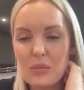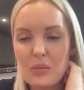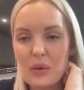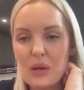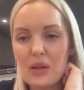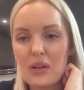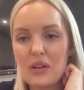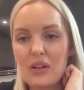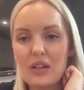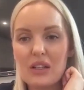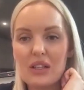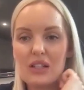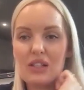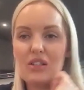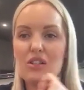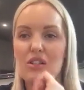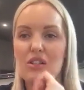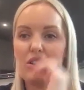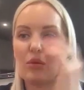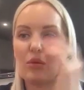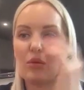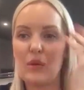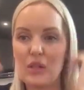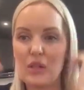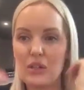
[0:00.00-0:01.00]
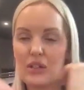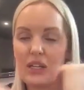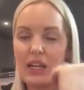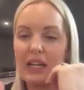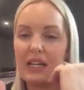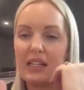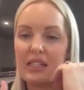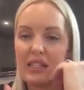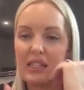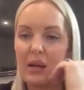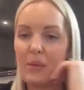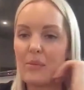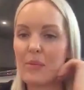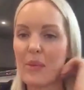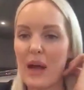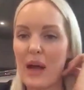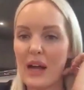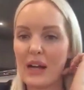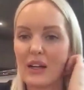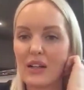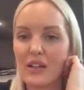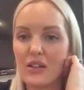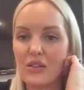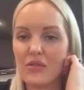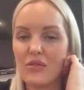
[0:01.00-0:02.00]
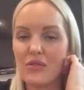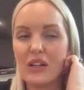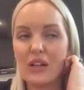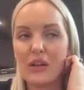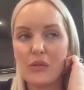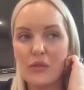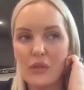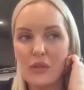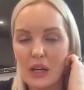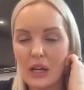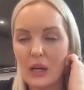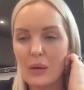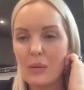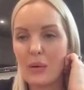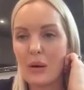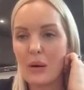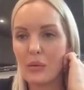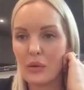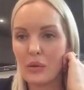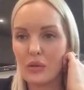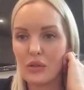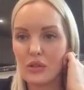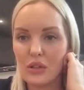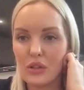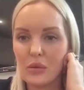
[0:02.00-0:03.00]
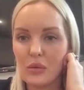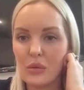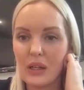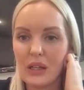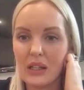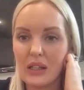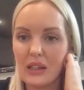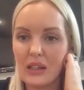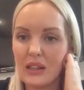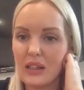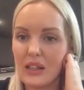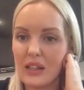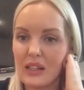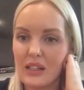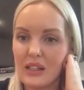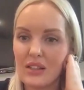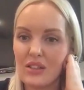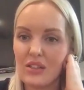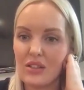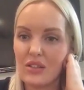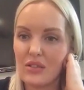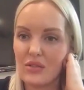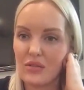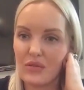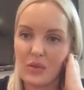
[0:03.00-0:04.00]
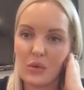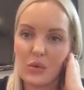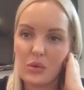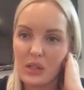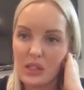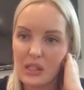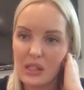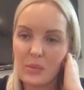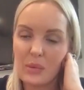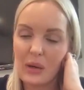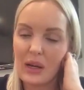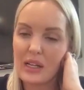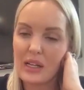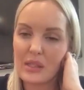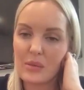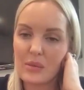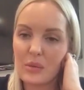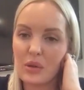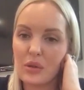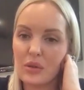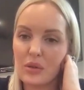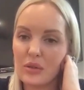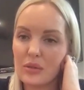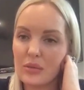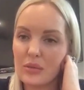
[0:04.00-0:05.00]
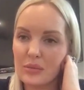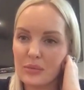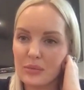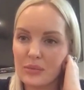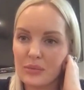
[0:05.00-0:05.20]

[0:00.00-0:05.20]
But it's just like when you take a step back and you really think about what you're doing, then it just falls into place more.